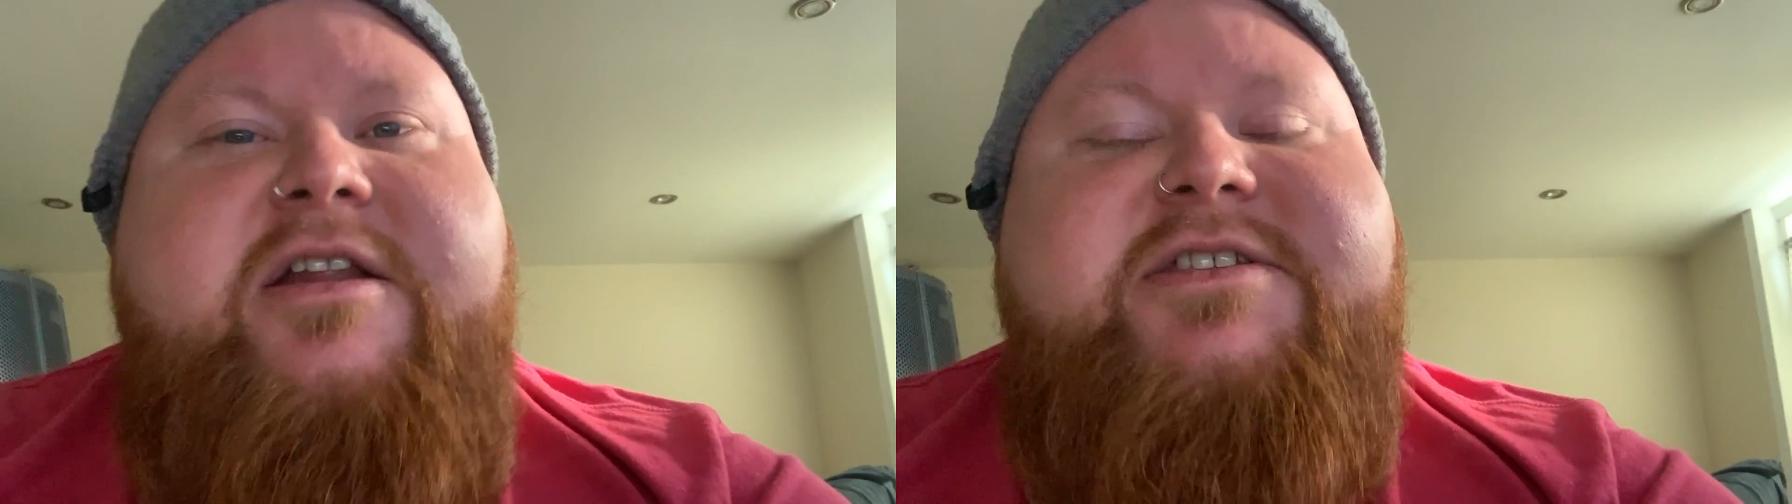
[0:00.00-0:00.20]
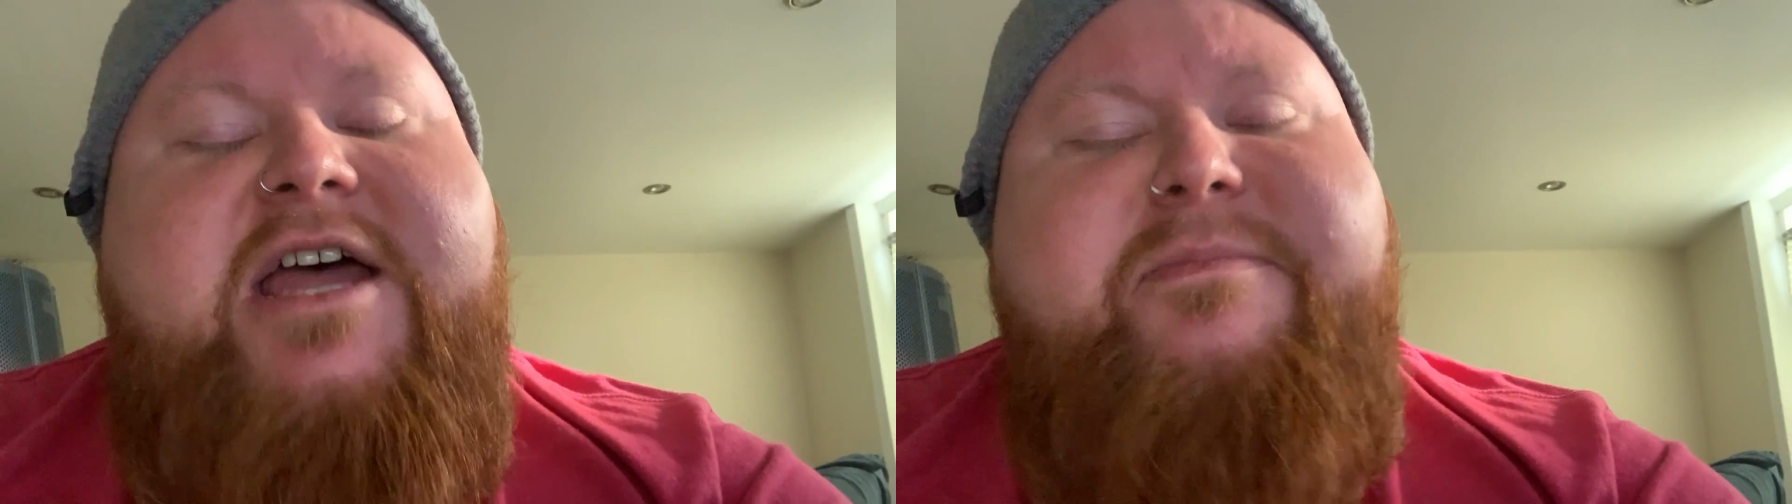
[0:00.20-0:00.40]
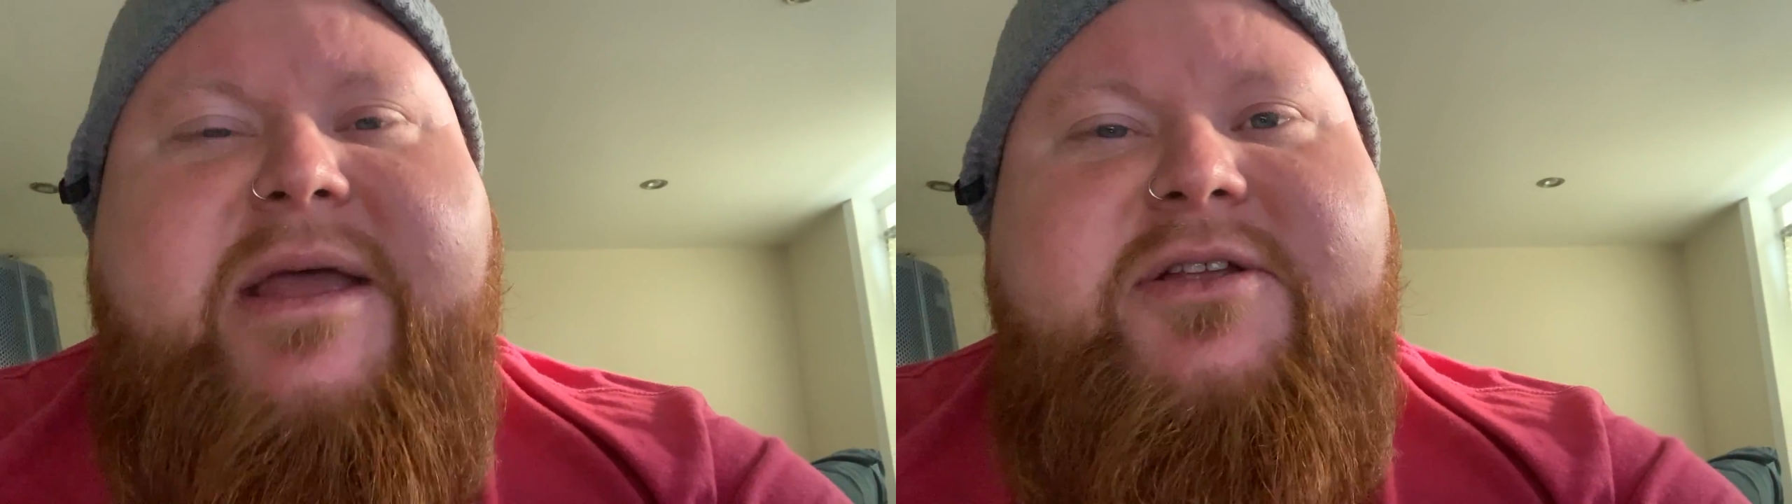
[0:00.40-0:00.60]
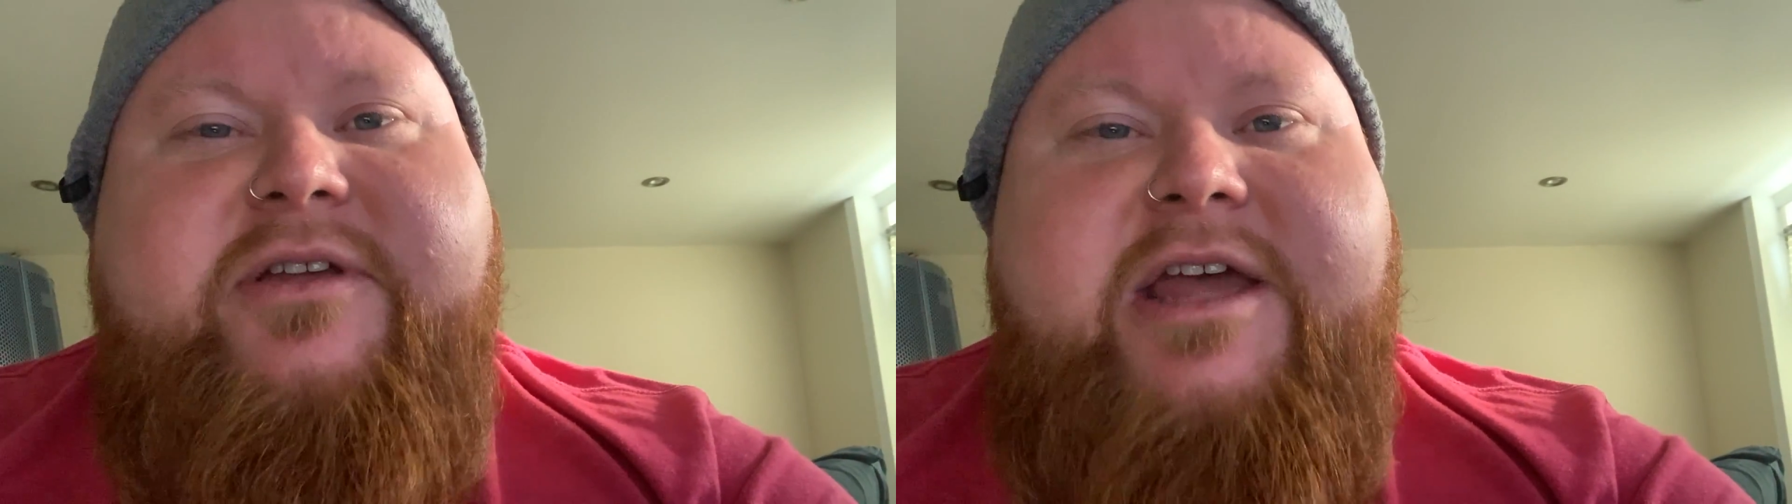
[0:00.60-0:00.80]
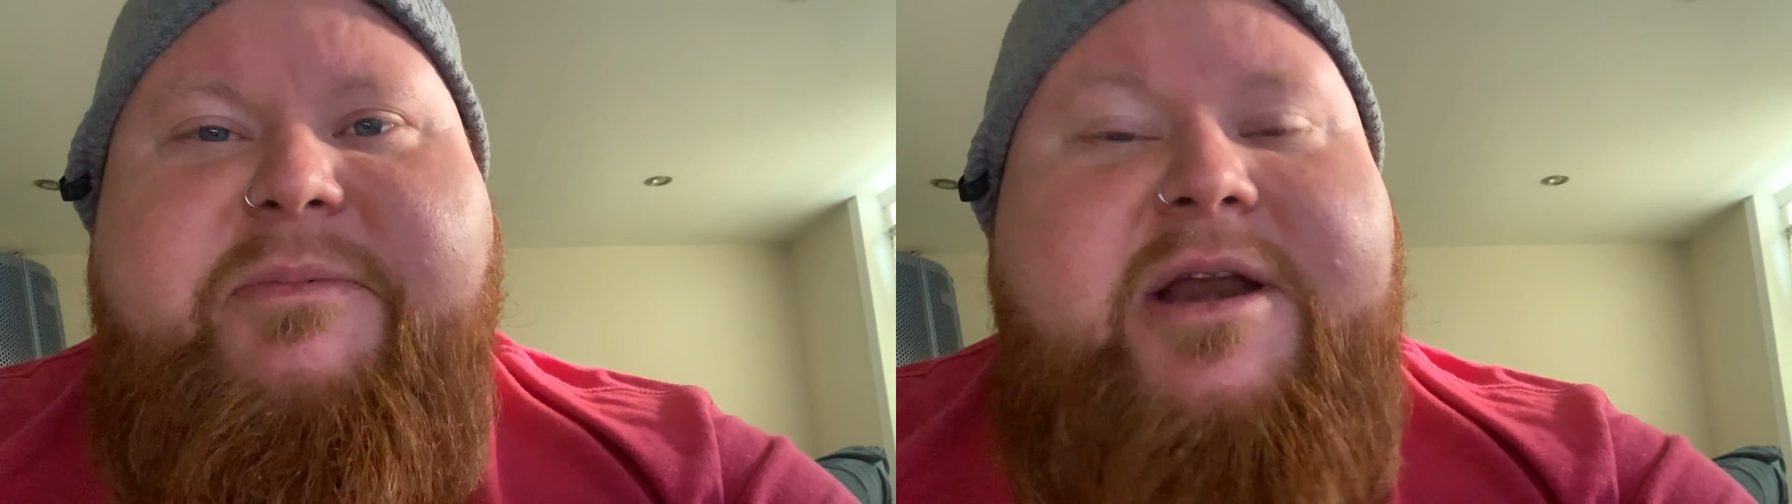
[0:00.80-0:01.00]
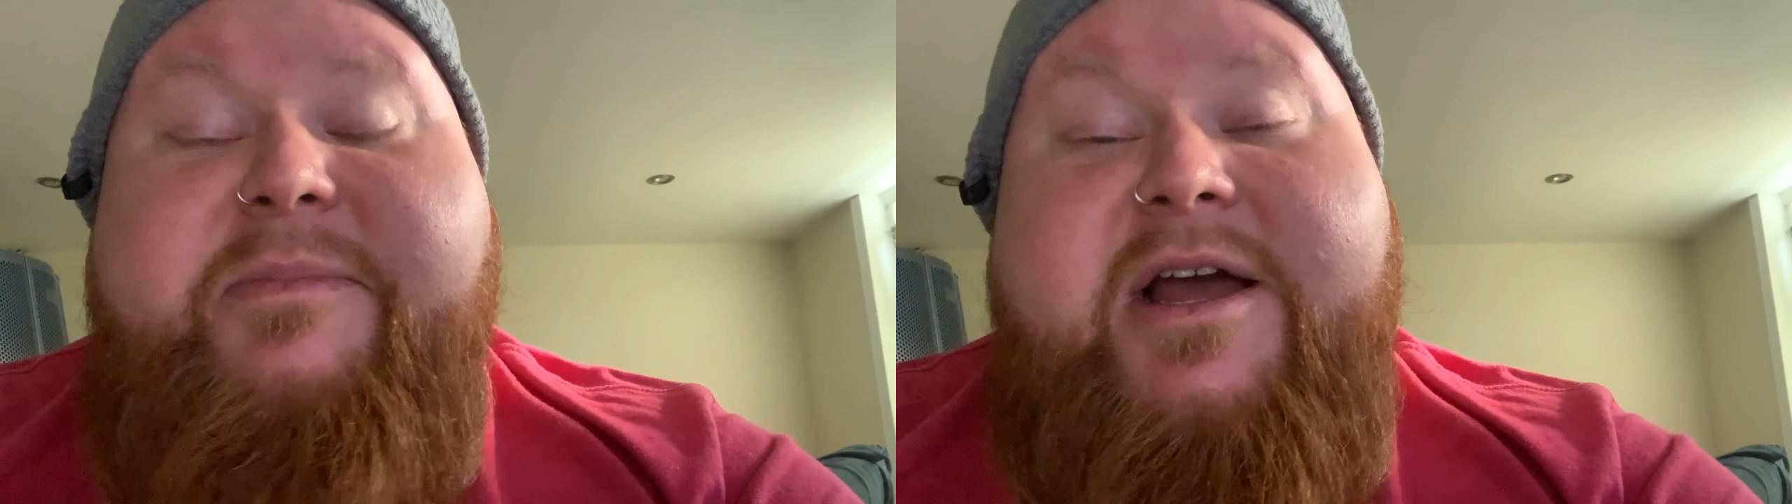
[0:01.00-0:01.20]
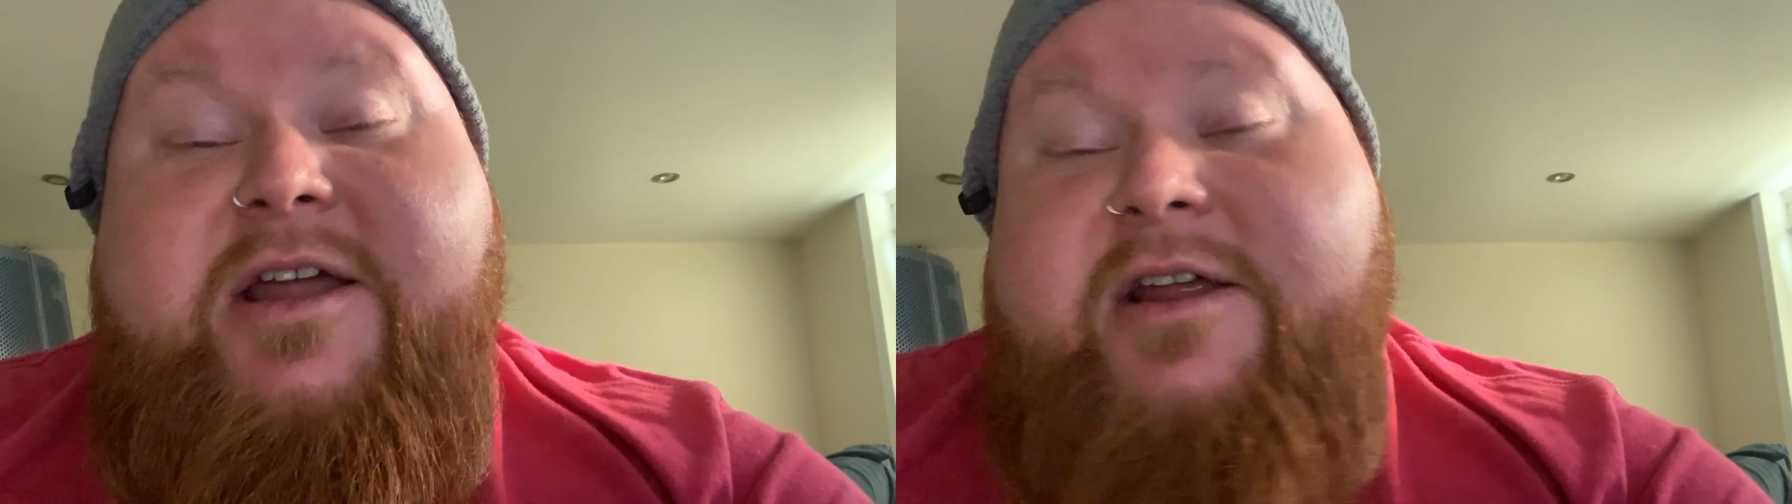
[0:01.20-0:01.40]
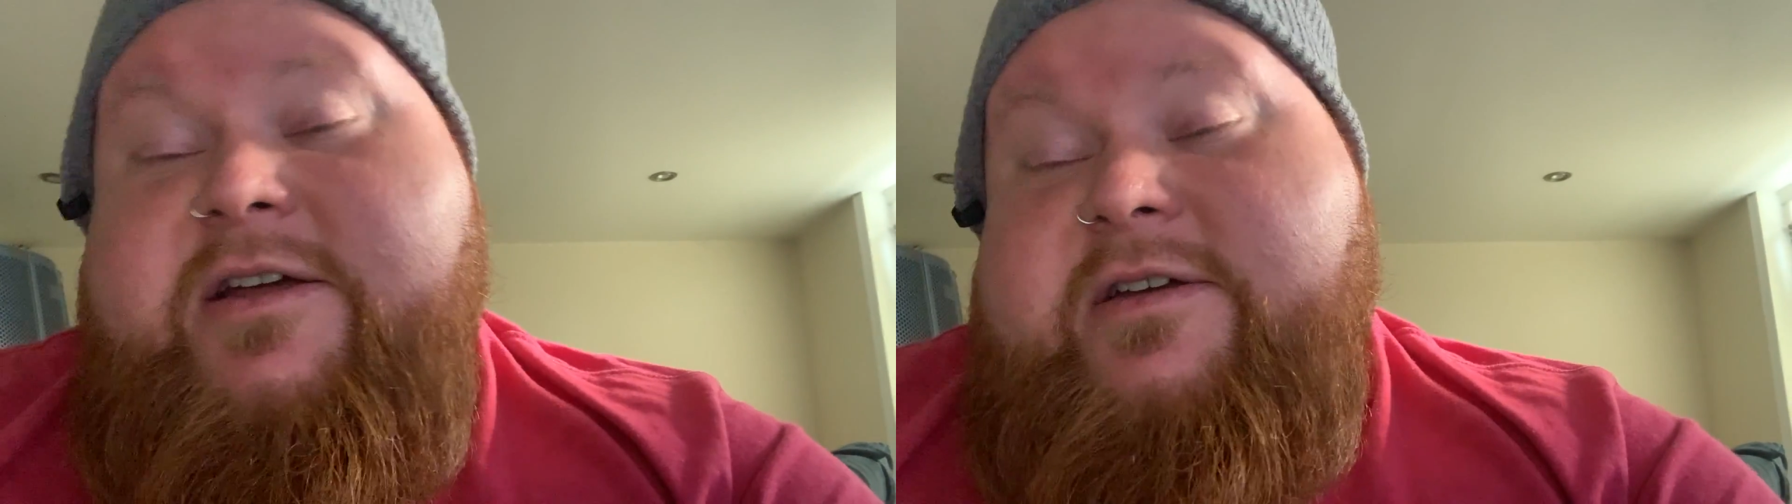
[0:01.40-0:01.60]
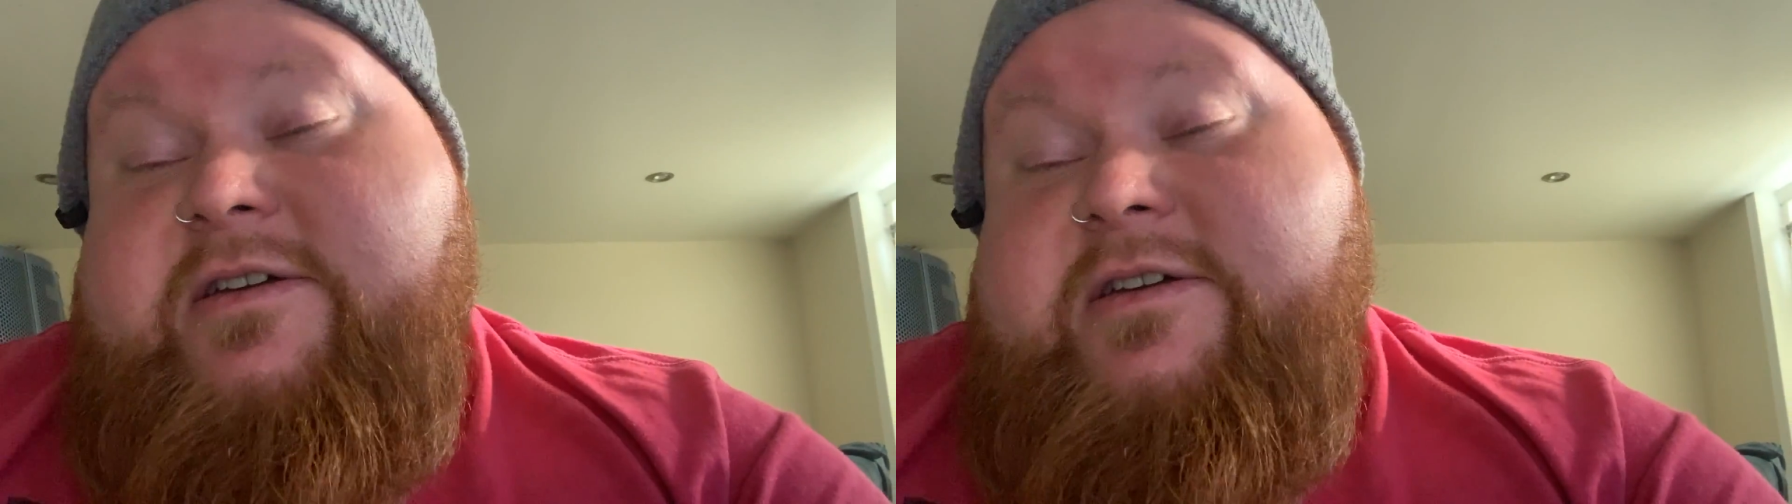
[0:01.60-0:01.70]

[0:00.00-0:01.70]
inside mentally. I mean, I'm not gonna